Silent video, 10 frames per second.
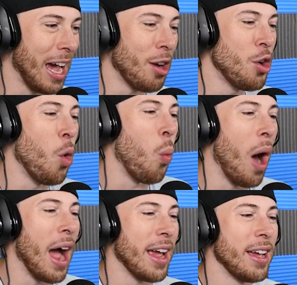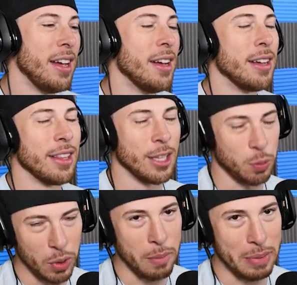I don't know why this
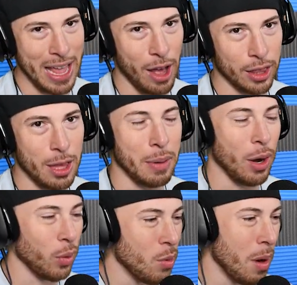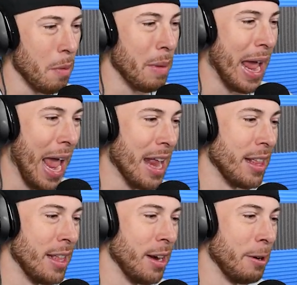wouldn't be healthy, but I really want to put my hand
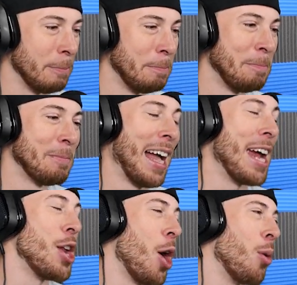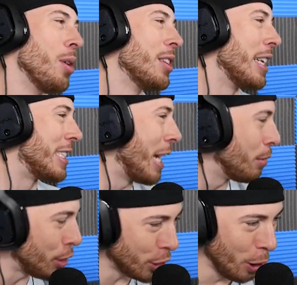in there. I know, that
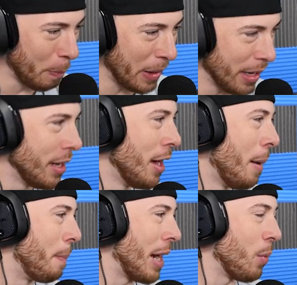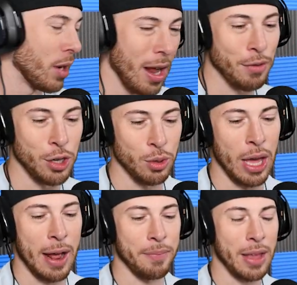sounds stupid, but I would love to do
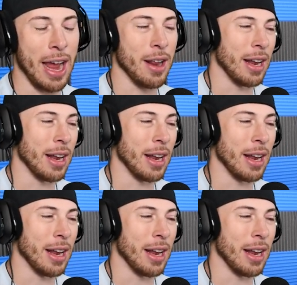that. You